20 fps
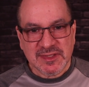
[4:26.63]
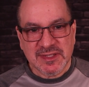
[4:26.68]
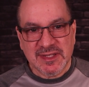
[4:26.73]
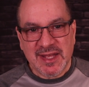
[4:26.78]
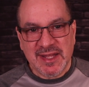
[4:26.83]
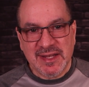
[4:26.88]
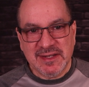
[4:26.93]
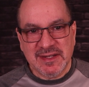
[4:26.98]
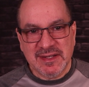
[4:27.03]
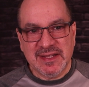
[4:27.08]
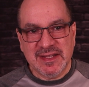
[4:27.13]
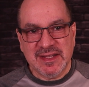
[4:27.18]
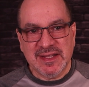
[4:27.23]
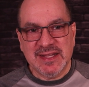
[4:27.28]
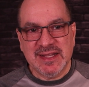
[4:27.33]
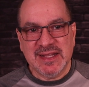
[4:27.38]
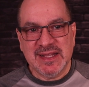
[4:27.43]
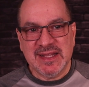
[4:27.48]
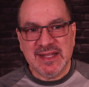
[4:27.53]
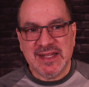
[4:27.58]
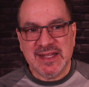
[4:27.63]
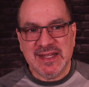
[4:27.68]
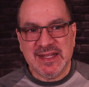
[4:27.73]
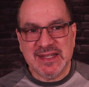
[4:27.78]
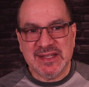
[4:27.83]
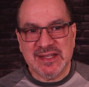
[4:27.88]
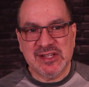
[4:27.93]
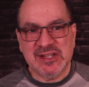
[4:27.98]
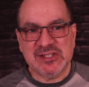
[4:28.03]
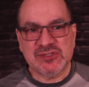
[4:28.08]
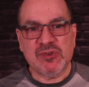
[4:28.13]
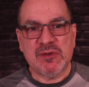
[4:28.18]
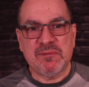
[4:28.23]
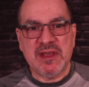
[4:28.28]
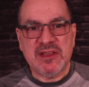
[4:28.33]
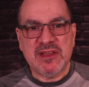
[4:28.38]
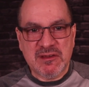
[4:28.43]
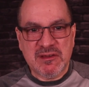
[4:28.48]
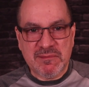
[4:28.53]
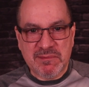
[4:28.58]
and this would
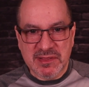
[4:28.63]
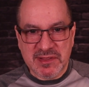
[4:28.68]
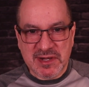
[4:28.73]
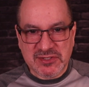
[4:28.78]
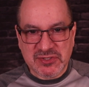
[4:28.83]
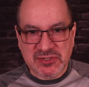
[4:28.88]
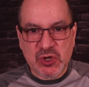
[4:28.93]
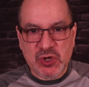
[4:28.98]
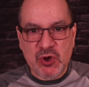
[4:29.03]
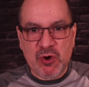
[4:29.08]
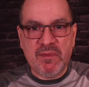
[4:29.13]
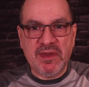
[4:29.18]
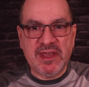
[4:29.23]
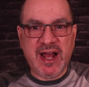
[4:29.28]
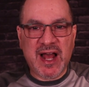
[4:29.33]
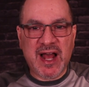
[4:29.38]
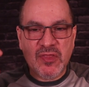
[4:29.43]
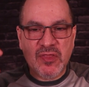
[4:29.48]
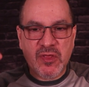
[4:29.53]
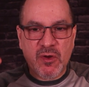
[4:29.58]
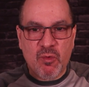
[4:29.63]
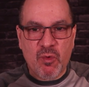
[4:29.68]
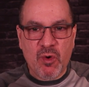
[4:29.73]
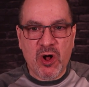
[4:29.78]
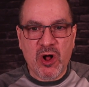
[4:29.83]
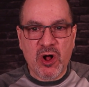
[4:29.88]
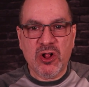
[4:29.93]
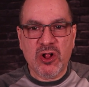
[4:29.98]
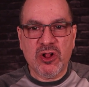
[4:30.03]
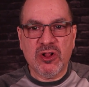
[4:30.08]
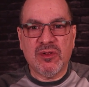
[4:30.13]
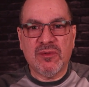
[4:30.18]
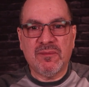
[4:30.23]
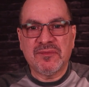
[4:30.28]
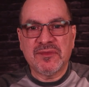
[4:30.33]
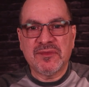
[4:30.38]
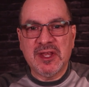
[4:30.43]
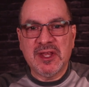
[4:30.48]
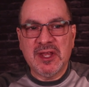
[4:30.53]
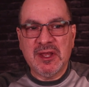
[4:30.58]
be the ability to go beyond the wall
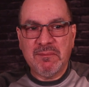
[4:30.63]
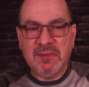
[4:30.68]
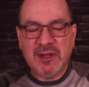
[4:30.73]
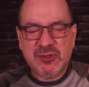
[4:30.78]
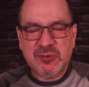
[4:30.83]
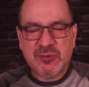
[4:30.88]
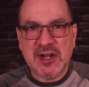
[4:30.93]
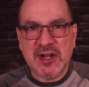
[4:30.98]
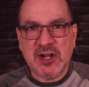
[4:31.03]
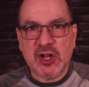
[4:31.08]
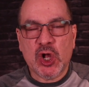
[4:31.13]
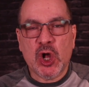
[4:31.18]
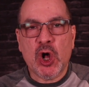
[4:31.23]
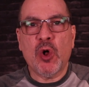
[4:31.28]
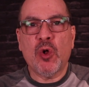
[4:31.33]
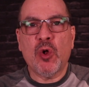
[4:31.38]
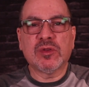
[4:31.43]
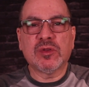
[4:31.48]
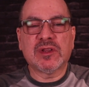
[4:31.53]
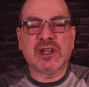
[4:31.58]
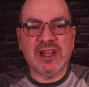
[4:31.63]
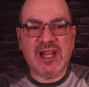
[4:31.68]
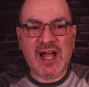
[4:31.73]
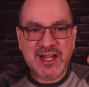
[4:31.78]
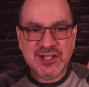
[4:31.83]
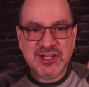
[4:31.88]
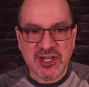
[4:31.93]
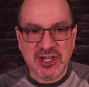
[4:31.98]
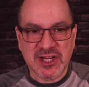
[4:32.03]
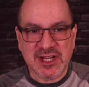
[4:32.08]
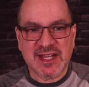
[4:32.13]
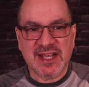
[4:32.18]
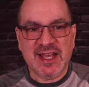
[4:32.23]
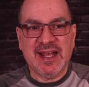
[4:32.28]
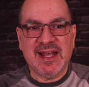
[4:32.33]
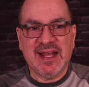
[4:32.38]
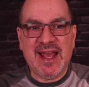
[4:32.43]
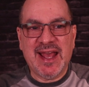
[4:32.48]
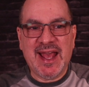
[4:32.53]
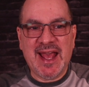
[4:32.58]
between cold logic
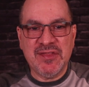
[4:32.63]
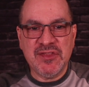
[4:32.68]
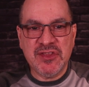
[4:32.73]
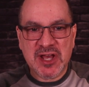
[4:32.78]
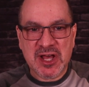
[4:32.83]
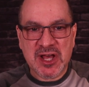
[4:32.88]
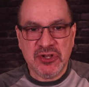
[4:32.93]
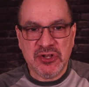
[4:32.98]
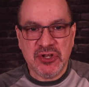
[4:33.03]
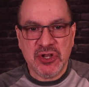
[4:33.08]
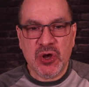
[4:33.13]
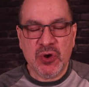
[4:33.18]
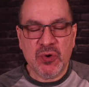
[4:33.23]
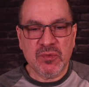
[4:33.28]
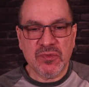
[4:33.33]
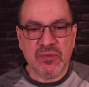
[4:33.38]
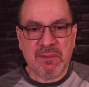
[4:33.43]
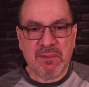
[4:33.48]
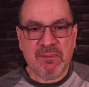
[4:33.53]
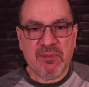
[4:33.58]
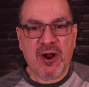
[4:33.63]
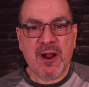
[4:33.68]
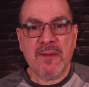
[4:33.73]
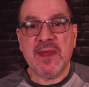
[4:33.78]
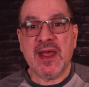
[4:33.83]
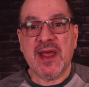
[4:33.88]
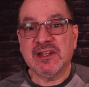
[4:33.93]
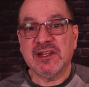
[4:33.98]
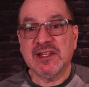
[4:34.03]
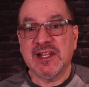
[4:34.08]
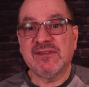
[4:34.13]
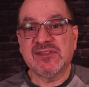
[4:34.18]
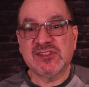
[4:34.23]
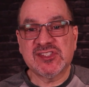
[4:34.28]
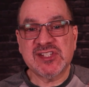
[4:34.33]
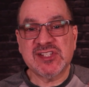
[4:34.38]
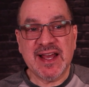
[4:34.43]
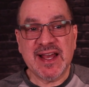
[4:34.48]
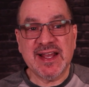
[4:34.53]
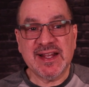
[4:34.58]
and the unknown, the part that leaves
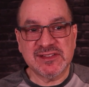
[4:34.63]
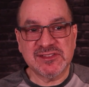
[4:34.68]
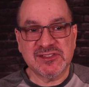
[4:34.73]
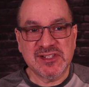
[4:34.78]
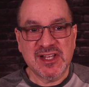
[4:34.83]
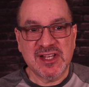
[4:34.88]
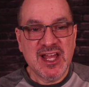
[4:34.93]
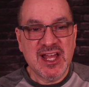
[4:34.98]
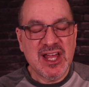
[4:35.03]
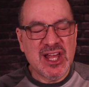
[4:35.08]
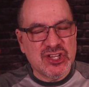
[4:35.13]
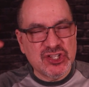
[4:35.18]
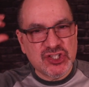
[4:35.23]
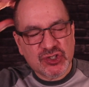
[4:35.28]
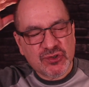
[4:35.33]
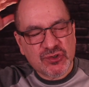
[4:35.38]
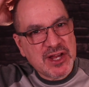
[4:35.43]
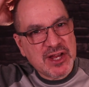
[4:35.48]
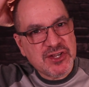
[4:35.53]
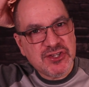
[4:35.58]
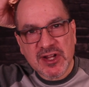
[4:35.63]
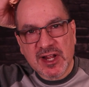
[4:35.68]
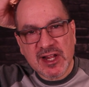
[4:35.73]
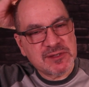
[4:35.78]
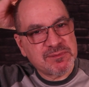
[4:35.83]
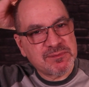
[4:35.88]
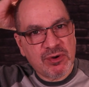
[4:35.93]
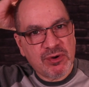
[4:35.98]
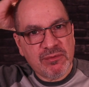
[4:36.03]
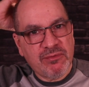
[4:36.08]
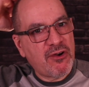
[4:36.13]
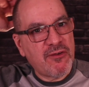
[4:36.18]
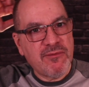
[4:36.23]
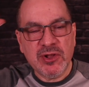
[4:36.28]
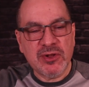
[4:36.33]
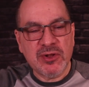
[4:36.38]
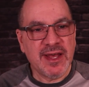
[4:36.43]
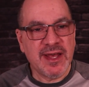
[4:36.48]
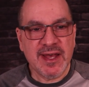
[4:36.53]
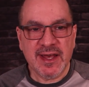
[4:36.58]
science scratching its
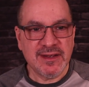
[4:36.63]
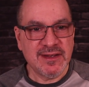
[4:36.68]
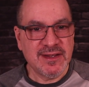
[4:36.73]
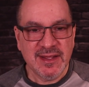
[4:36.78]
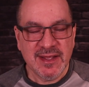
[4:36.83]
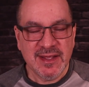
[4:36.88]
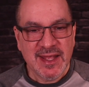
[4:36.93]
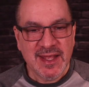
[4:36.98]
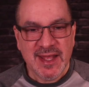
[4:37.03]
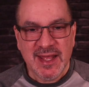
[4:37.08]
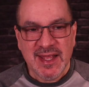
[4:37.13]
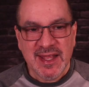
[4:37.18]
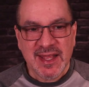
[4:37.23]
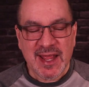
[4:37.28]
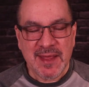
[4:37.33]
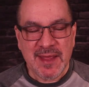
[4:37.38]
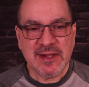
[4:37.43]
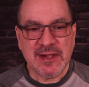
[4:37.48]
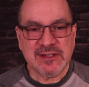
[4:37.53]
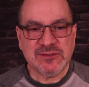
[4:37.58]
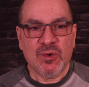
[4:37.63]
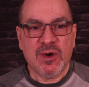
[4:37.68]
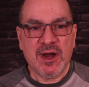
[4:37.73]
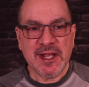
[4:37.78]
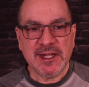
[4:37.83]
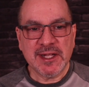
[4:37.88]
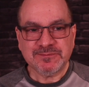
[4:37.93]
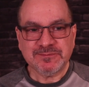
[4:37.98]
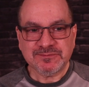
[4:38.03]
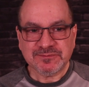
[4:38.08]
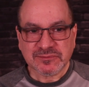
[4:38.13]
proverbial head. And that's why,